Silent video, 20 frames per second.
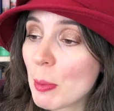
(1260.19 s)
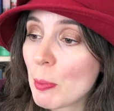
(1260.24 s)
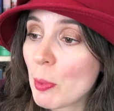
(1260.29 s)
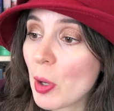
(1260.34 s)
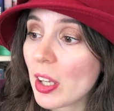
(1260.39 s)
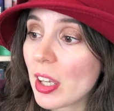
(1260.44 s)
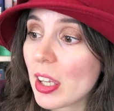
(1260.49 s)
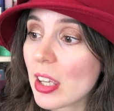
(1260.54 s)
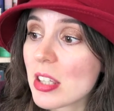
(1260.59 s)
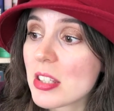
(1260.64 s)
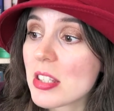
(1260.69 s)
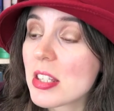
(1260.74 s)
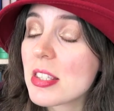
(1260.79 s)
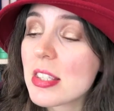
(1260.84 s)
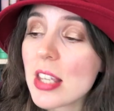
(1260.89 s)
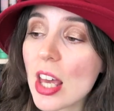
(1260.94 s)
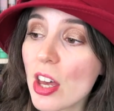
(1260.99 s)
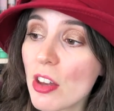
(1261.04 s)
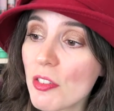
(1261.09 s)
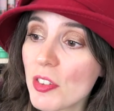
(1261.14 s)
been working as a
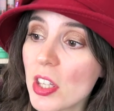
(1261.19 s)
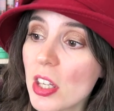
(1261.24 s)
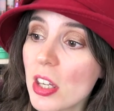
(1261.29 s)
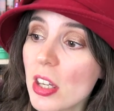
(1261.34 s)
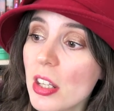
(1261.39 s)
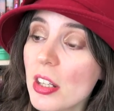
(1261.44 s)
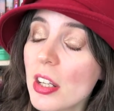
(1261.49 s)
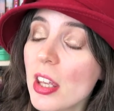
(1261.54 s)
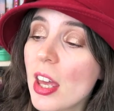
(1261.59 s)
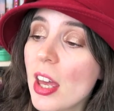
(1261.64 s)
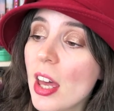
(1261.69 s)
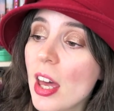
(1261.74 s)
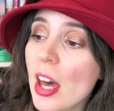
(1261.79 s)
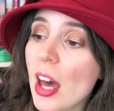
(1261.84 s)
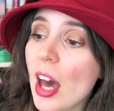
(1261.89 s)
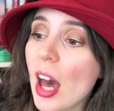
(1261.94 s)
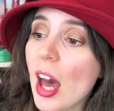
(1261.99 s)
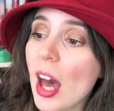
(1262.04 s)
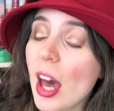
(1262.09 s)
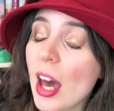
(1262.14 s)
servant,
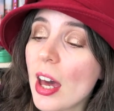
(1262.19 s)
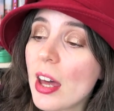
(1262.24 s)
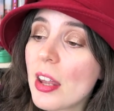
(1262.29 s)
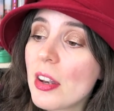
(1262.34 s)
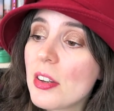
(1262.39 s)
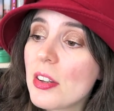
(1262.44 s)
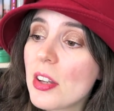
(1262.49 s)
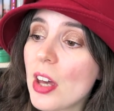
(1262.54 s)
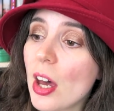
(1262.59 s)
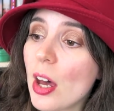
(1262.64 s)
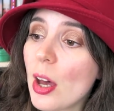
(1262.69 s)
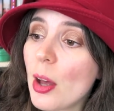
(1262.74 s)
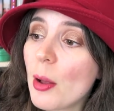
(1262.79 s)
and